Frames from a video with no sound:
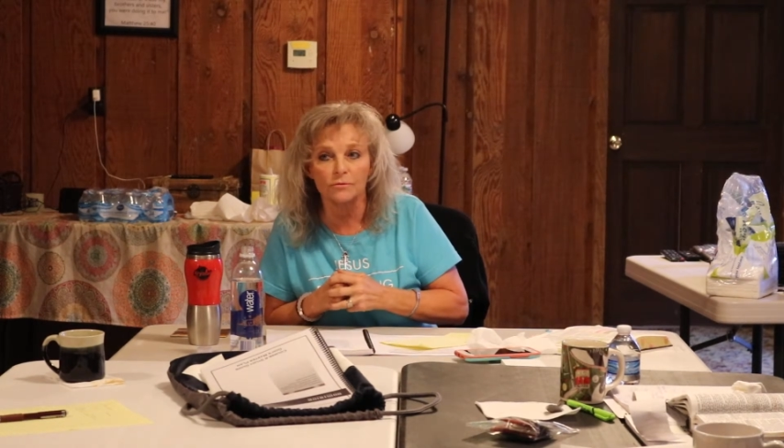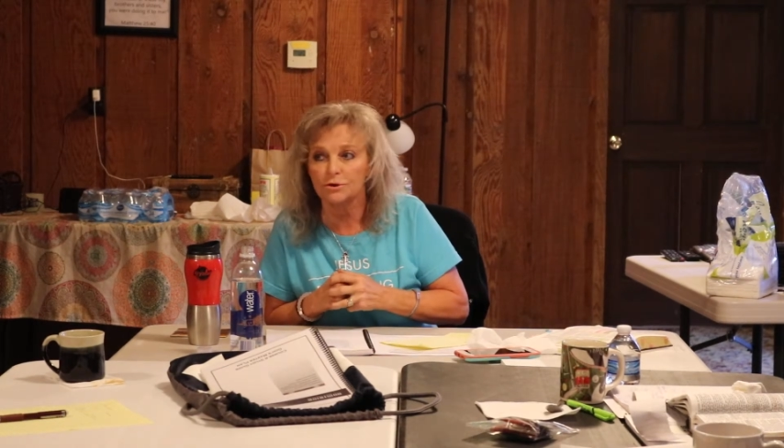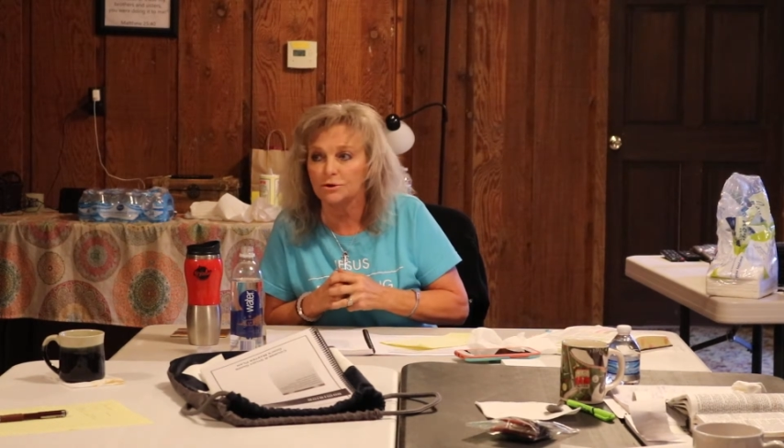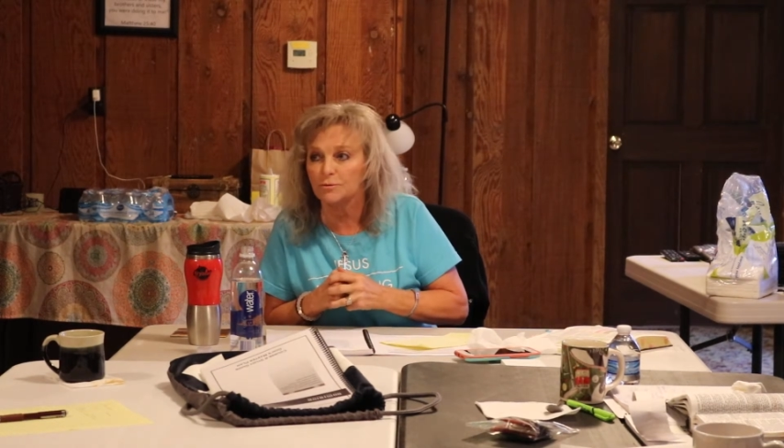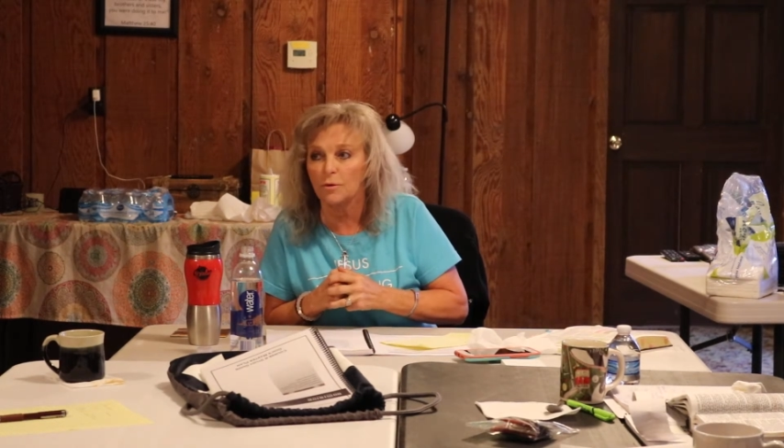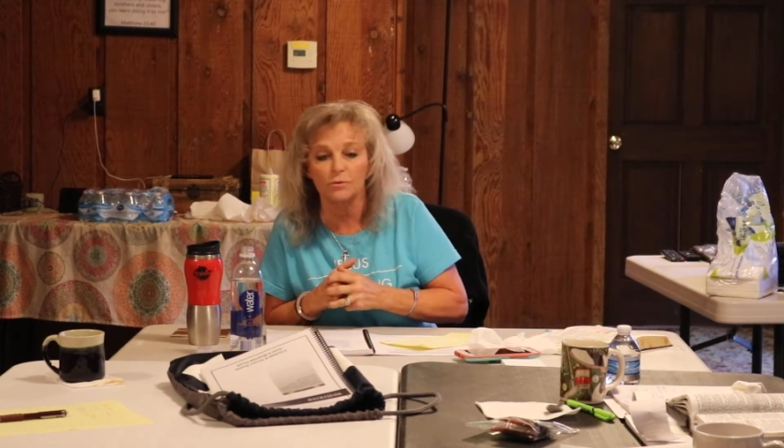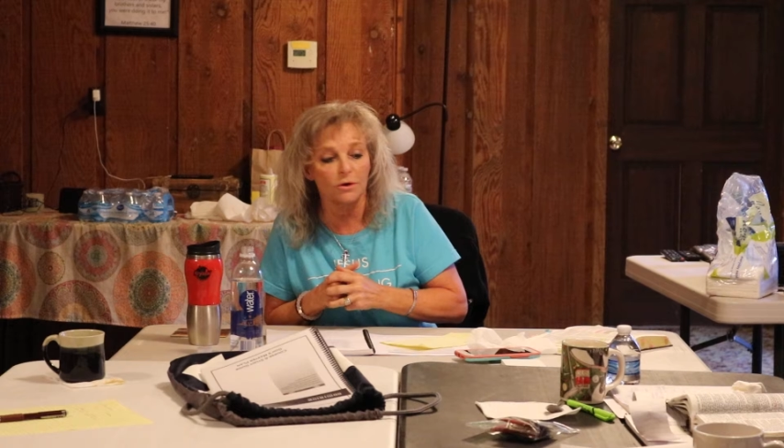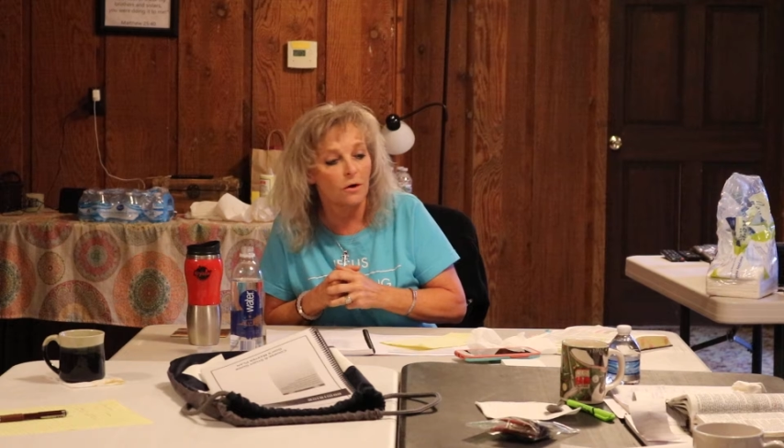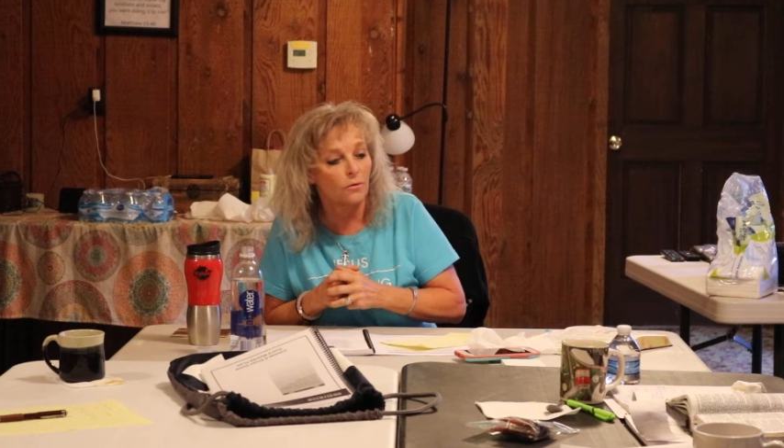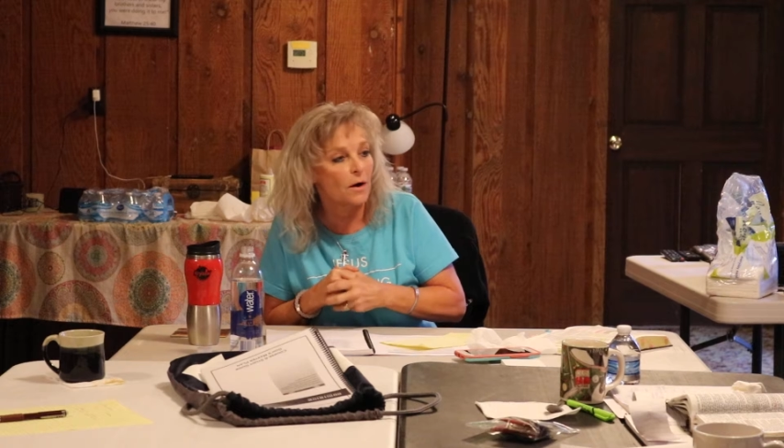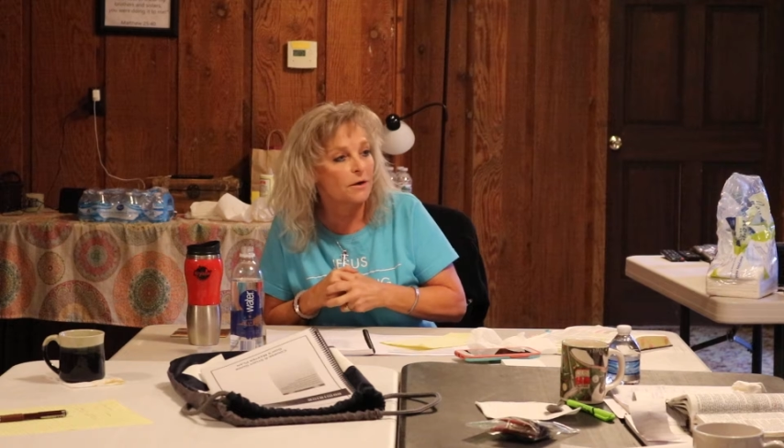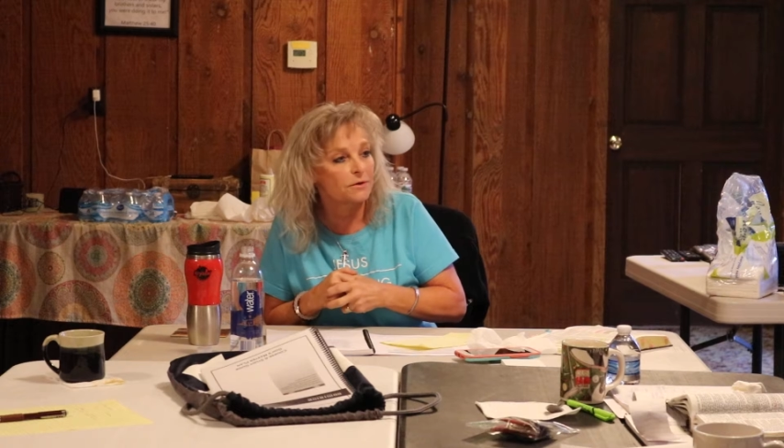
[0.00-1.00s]
and she's wanting to
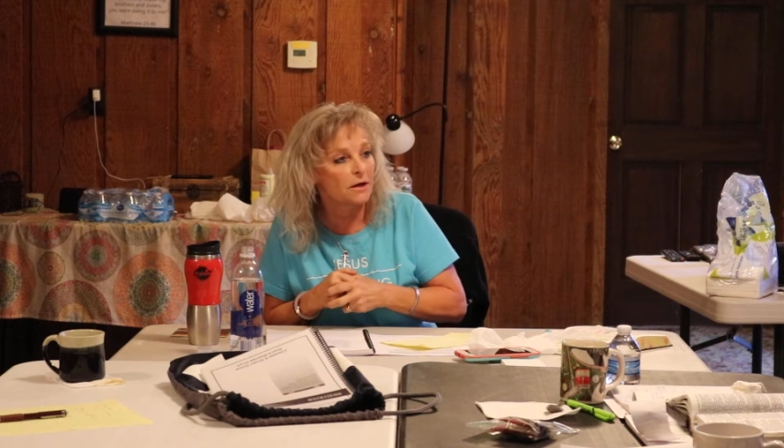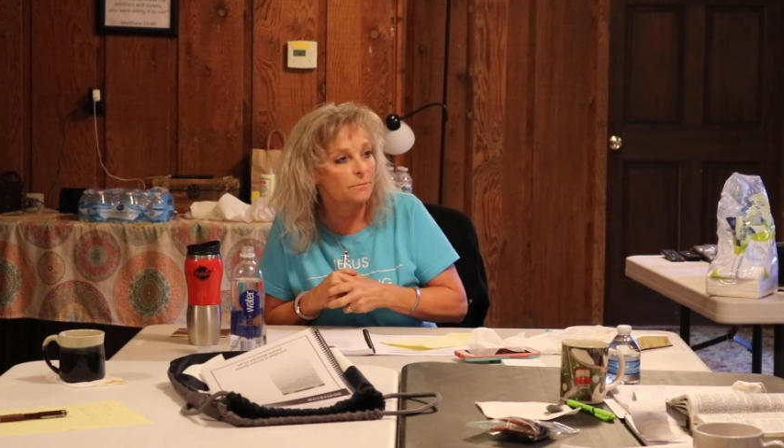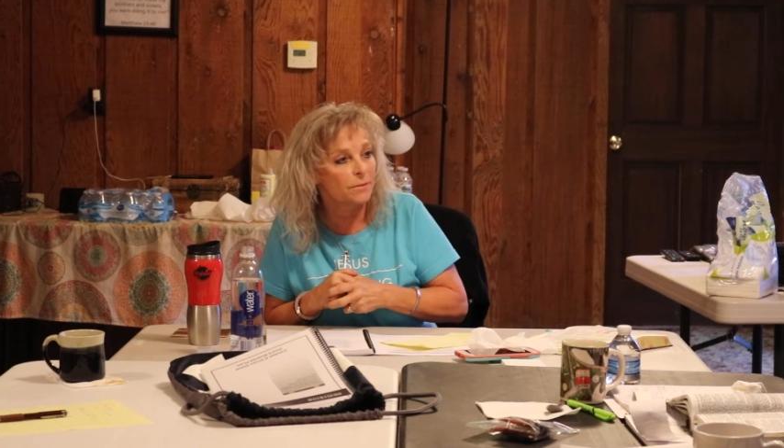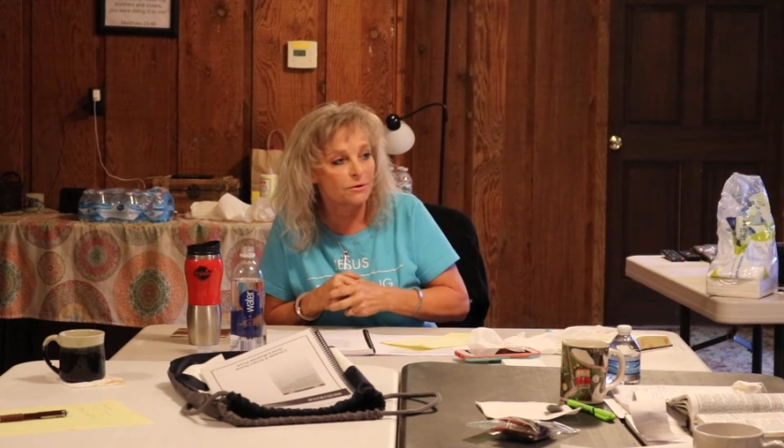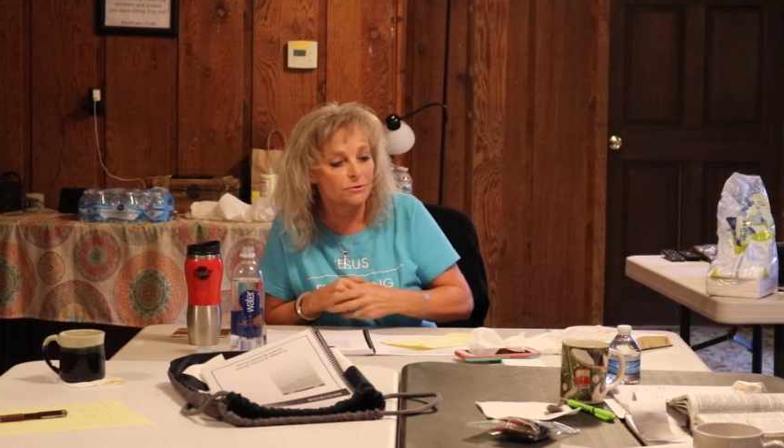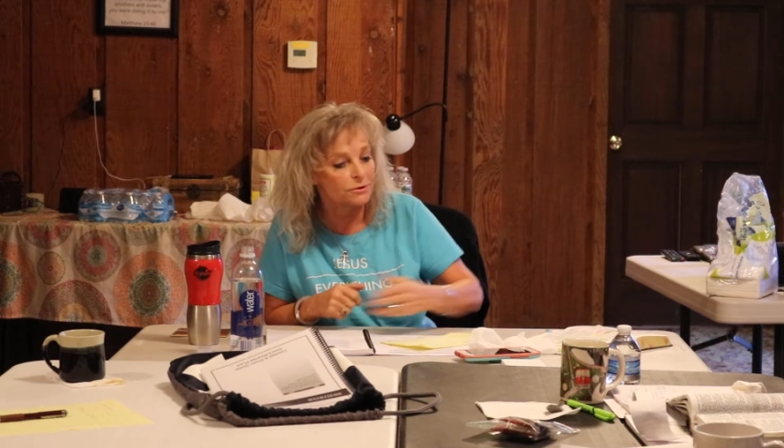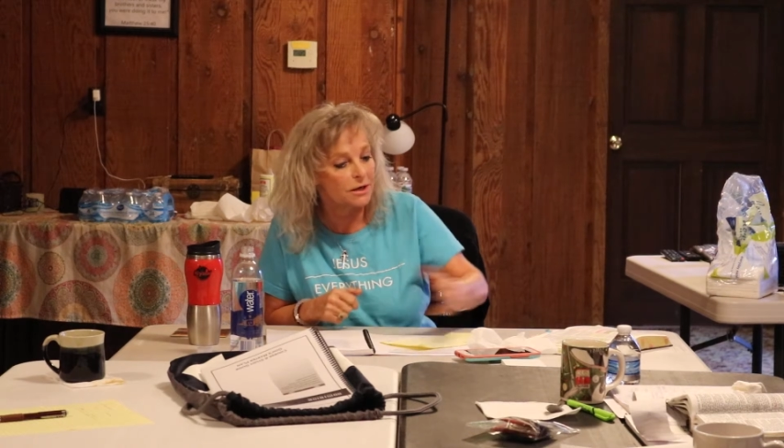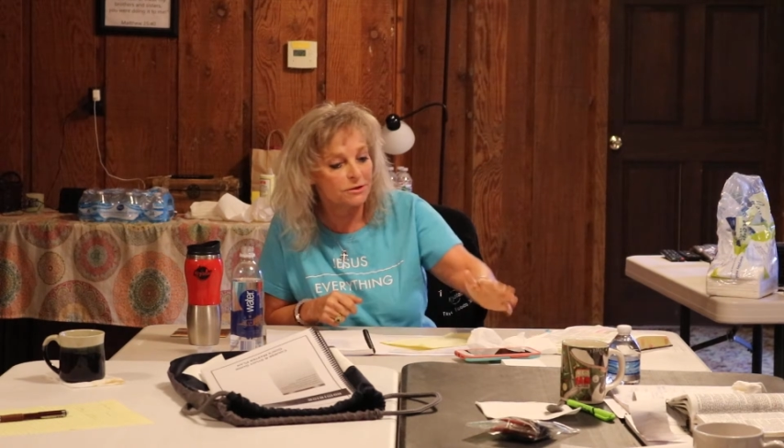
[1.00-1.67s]
go around and take pictures.